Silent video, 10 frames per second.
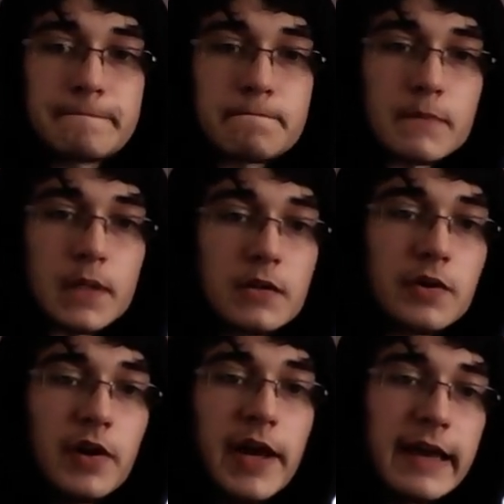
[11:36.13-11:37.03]
So
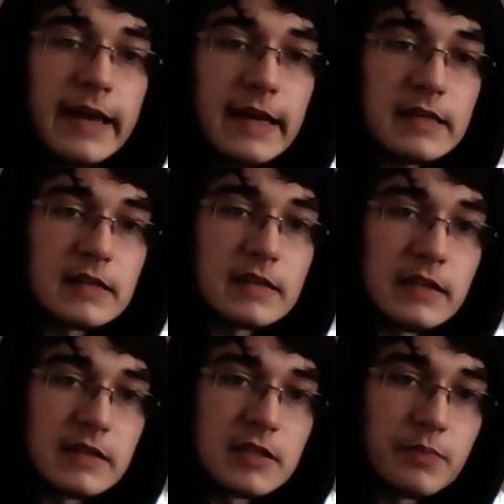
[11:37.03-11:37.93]
I guess
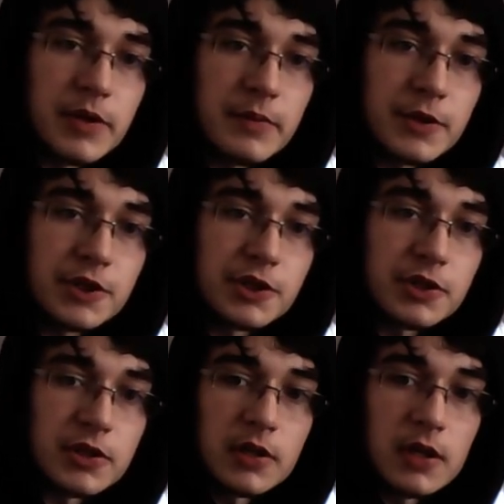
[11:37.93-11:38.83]
it's pretty
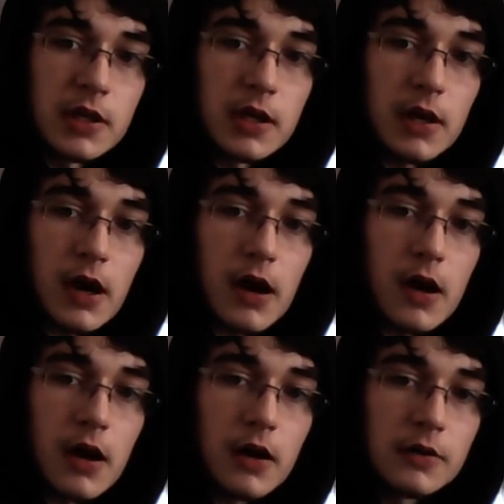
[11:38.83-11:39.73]
much
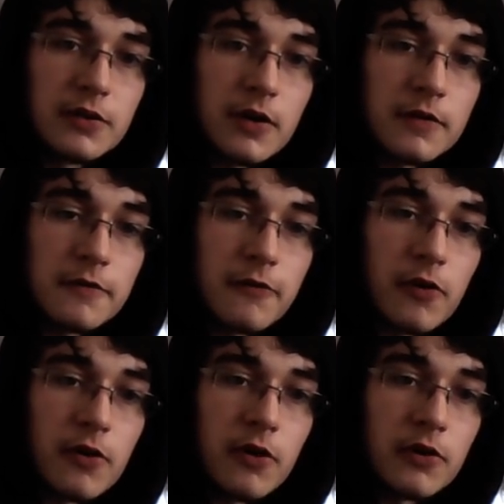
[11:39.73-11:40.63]
done
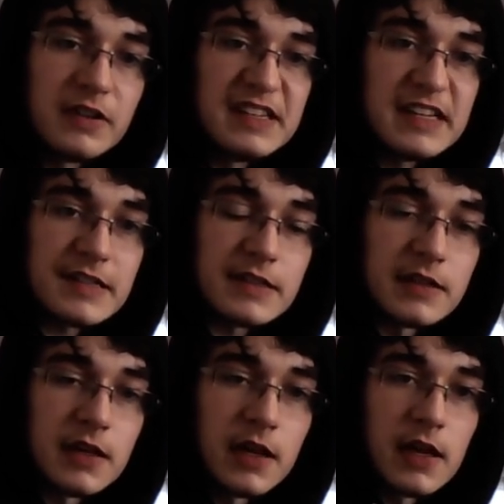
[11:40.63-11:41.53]
for this.
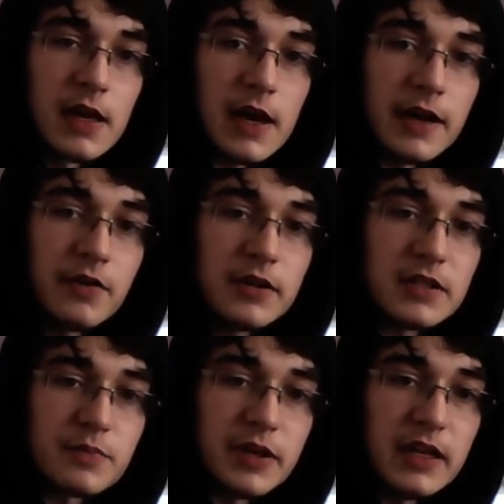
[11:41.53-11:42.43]
I know it's
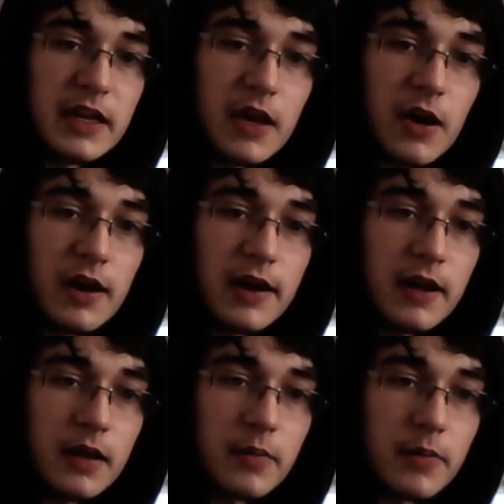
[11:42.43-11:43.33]
pretty
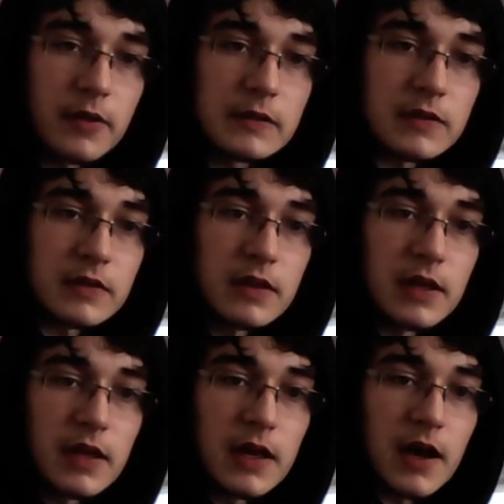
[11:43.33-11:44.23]
ugly, but
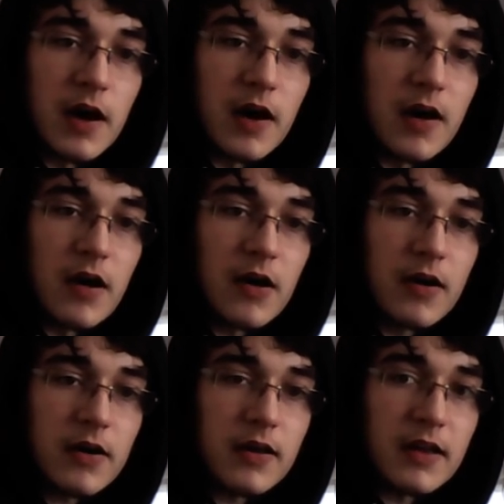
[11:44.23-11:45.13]
I
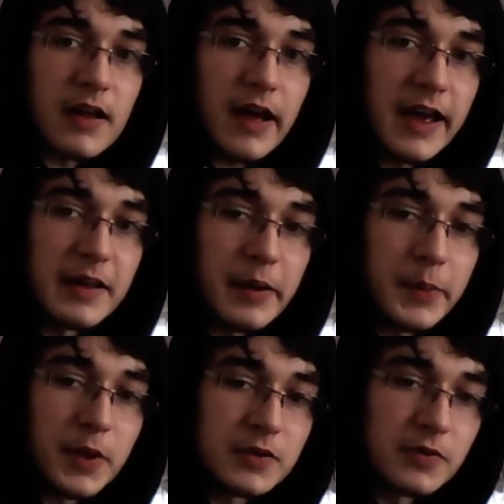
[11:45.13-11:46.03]
am
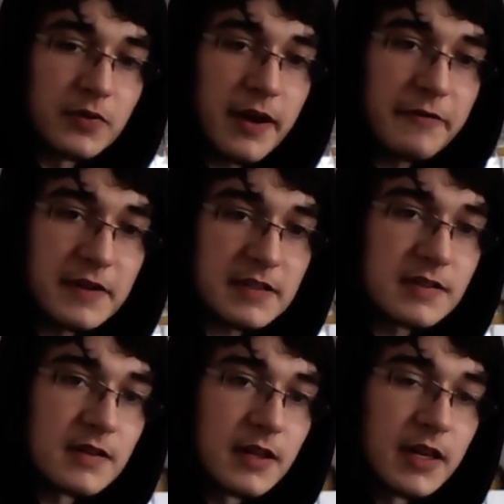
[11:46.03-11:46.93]
not a graphist.
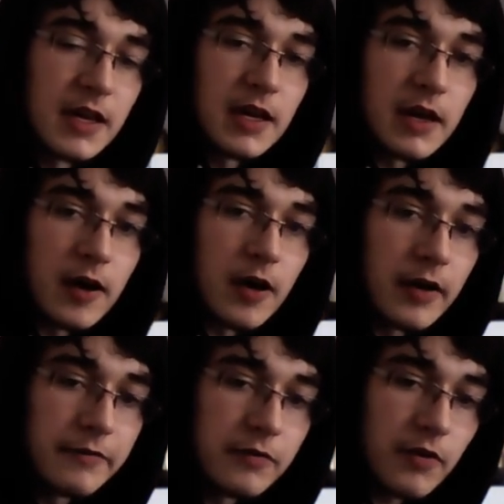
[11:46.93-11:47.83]

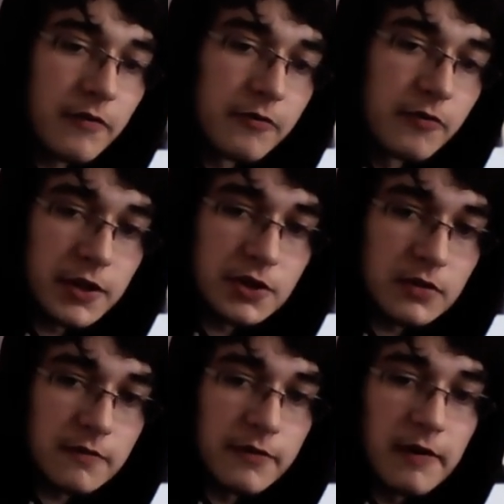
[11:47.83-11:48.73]
If you have
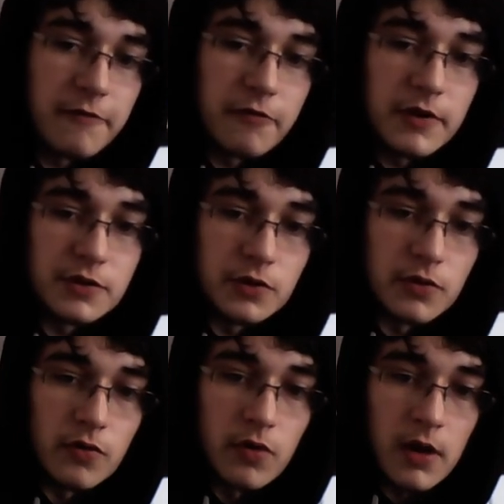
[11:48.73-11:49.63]
questions, feel free to